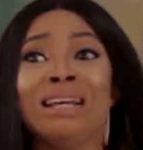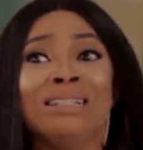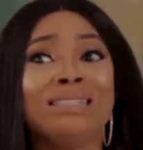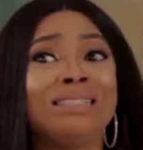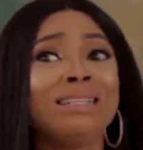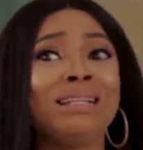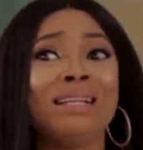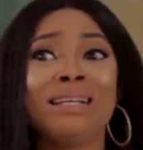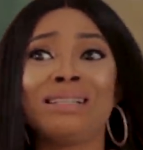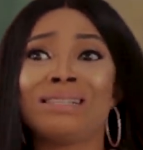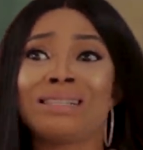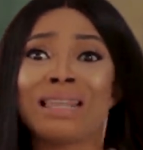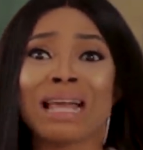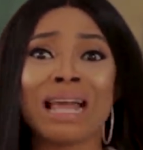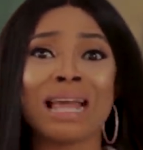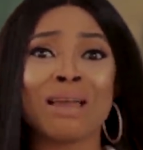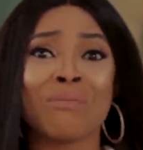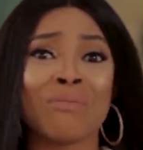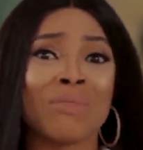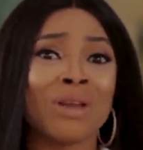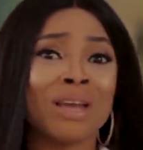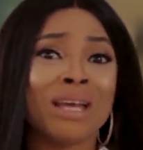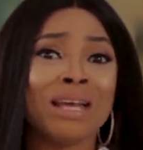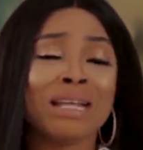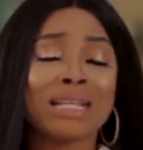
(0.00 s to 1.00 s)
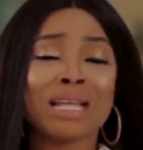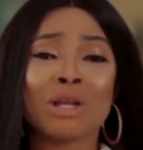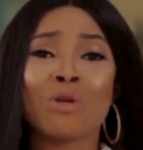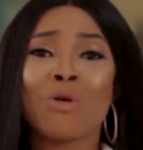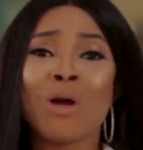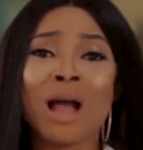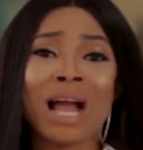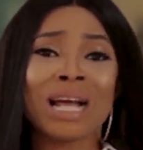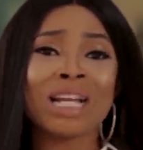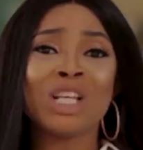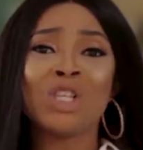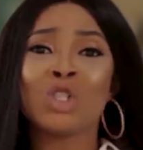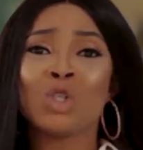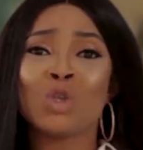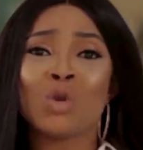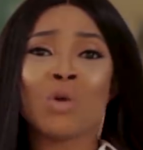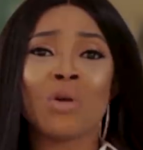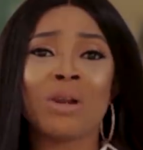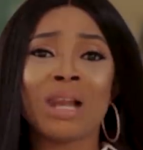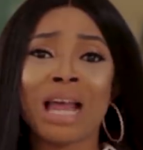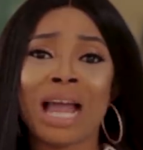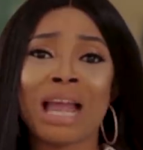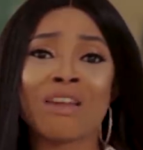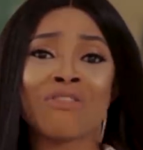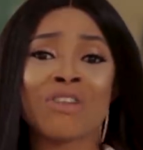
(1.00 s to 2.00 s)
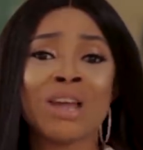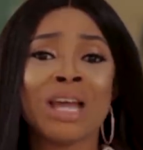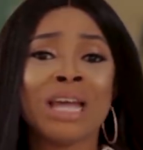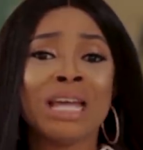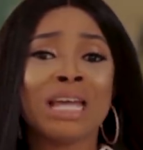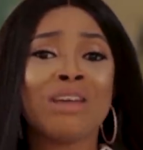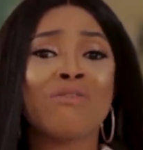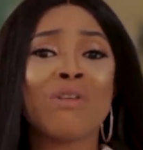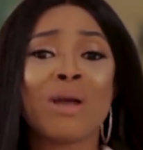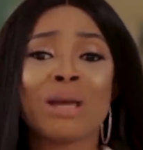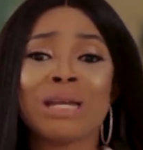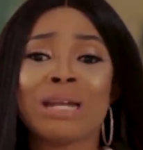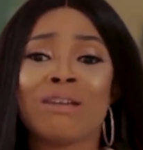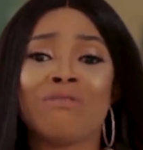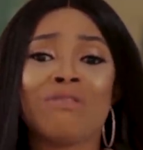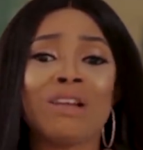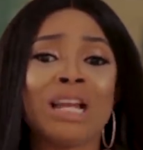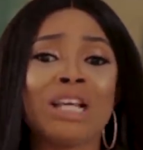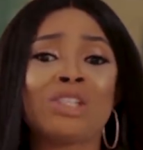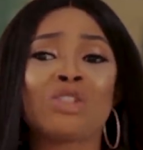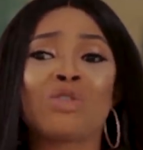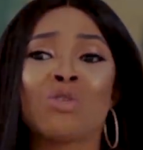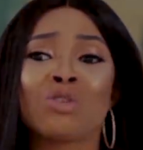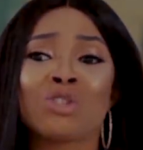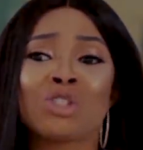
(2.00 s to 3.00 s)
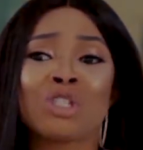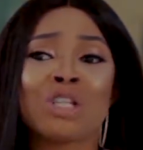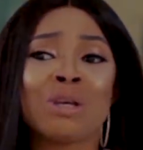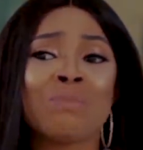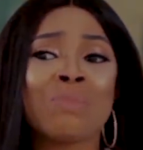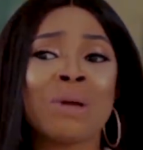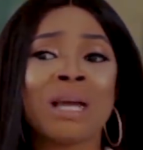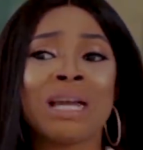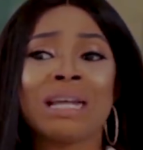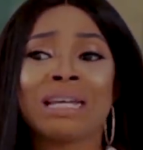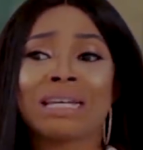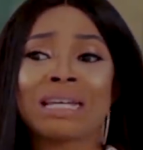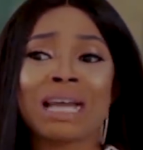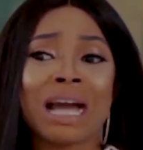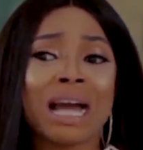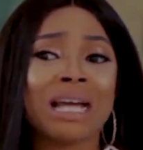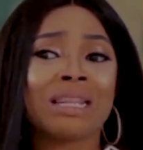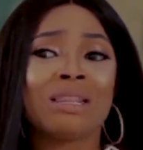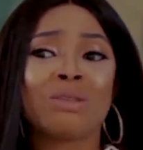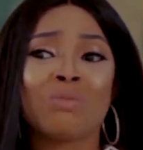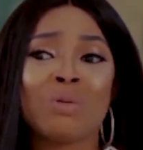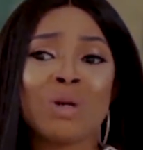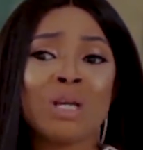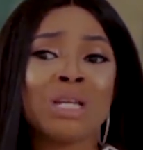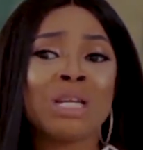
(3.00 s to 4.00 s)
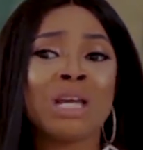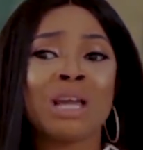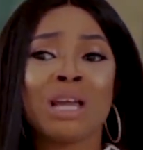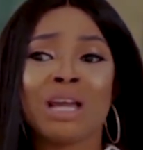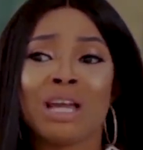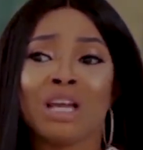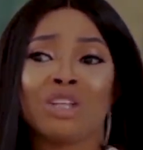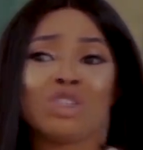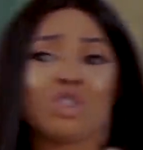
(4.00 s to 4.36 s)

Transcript: Delete them. They're not adding to your life. If you're in a relationship, gathering,